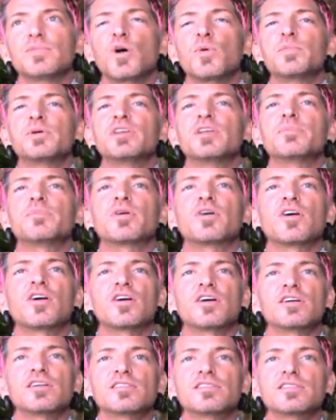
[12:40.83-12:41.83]
opening up our
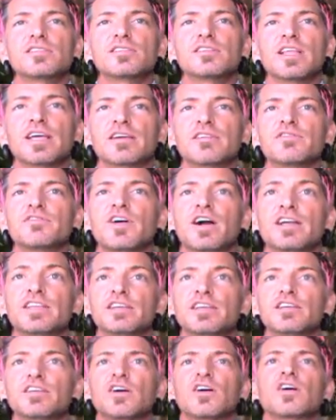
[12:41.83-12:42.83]
heart, like
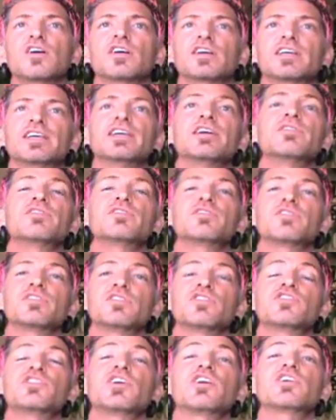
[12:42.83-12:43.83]
finding our gifts
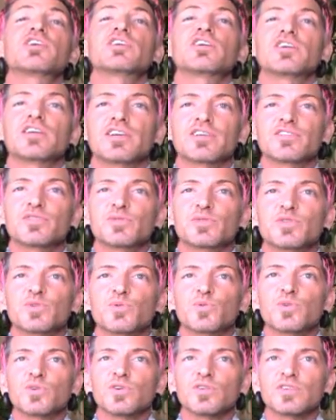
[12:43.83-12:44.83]
and sharing our gifts with the
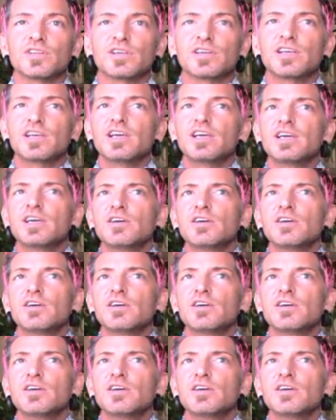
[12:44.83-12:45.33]
world, and